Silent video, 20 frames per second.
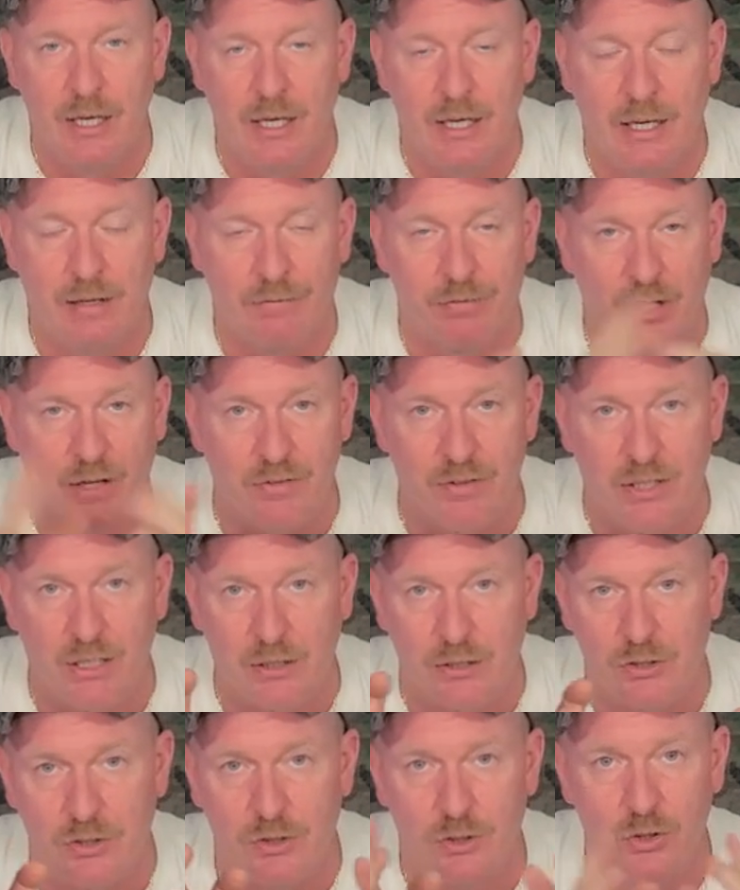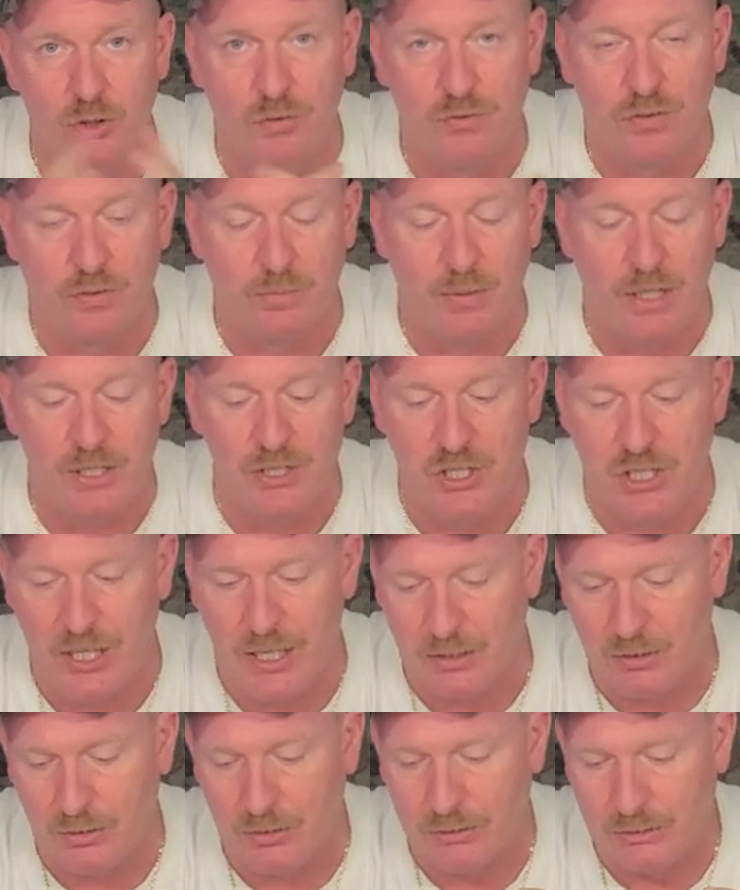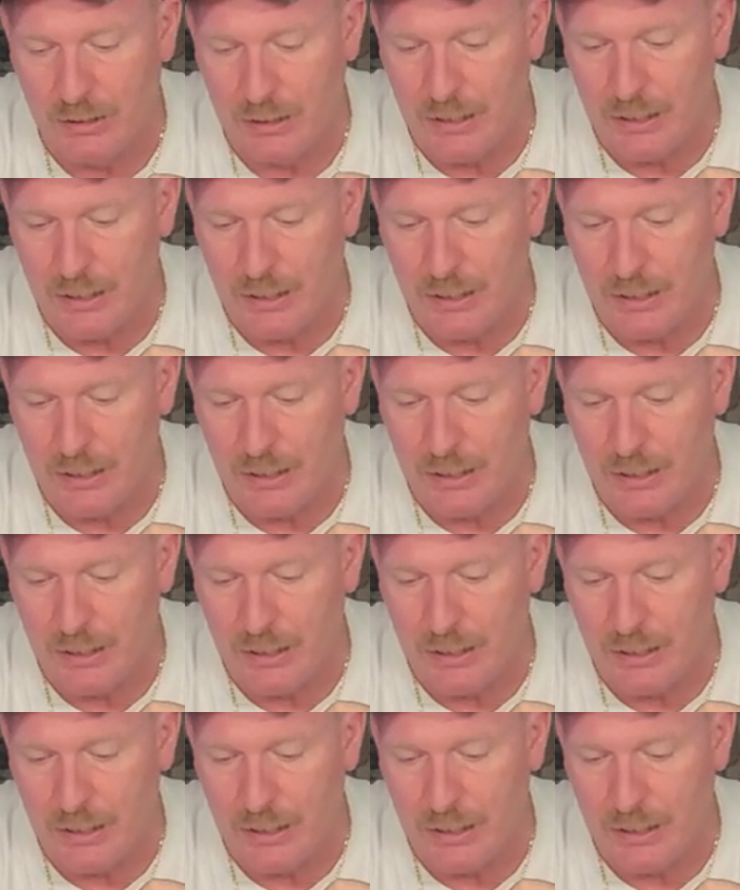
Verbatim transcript: and for everything that you do for my channel.